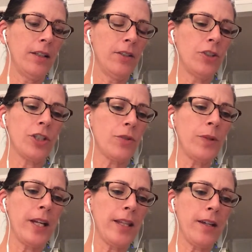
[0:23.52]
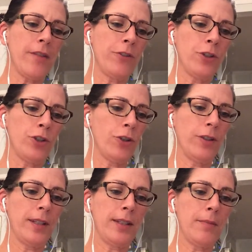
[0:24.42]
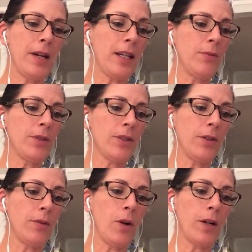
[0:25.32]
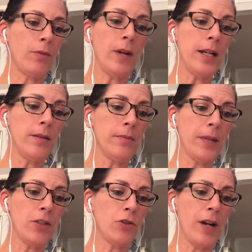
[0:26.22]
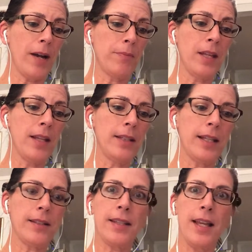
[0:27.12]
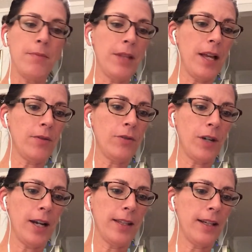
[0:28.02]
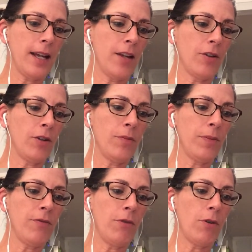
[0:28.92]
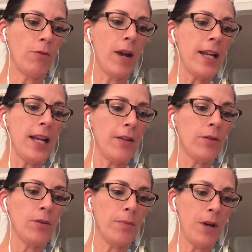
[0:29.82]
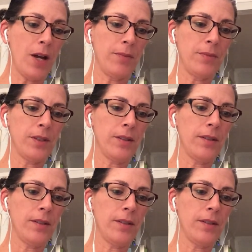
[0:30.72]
Just when I thought for sure that the monkey was going to walk right into my trap, that same loud cry that I had heard before rang out through the bottoms.